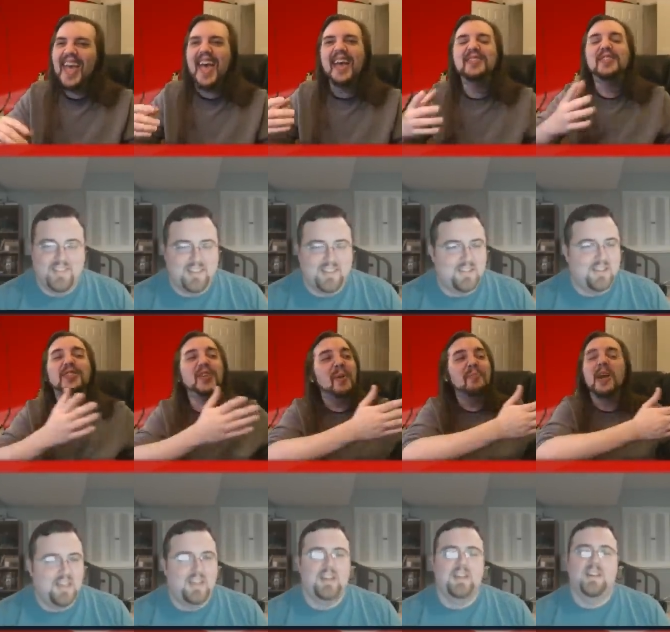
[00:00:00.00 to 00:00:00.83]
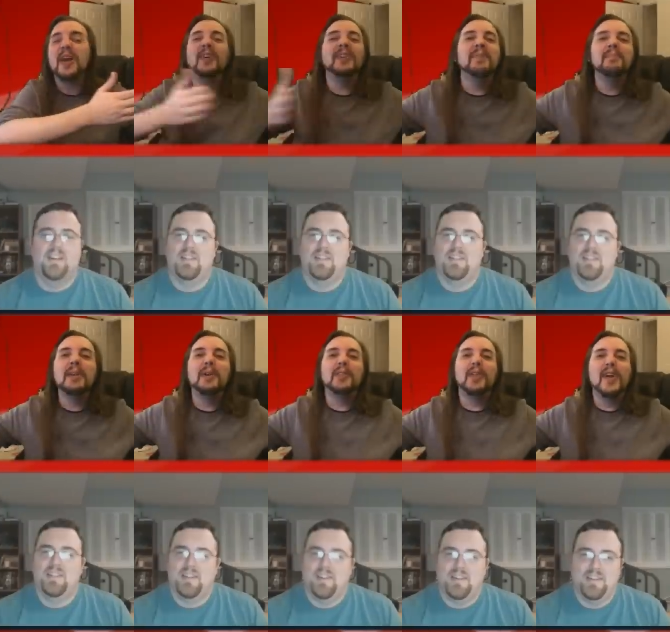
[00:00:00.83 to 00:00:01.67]
Speaker 1: and somewhere in the middle,
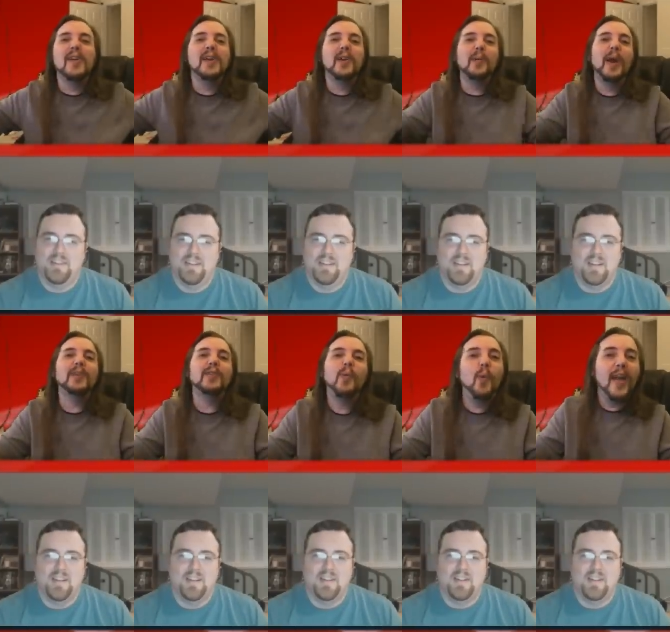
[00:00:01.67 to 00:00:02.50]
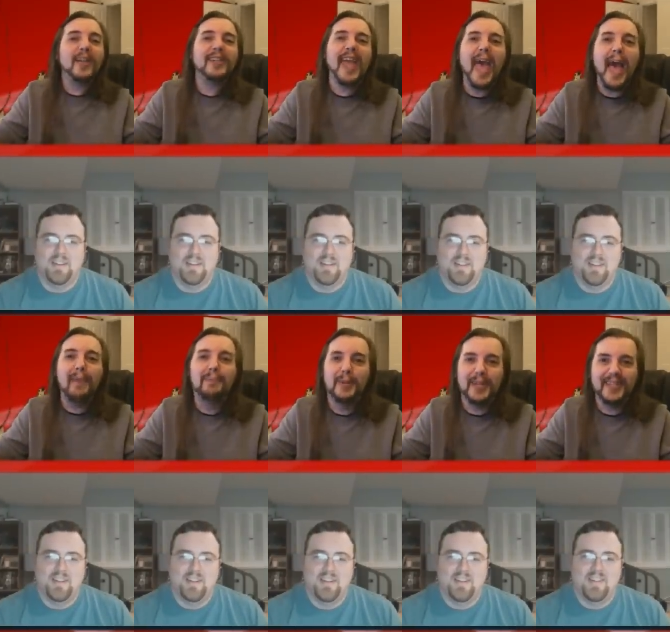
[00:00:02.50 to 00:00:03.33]
they are at a wreck. What
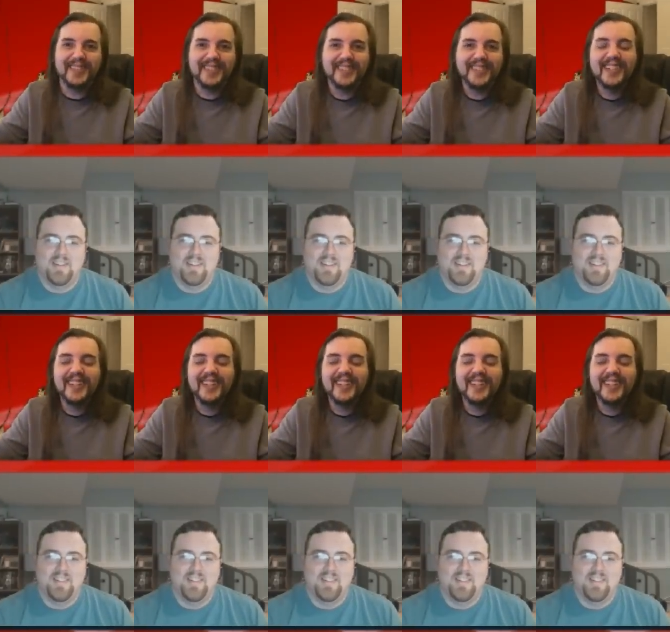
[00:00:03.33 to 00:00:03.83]
happened?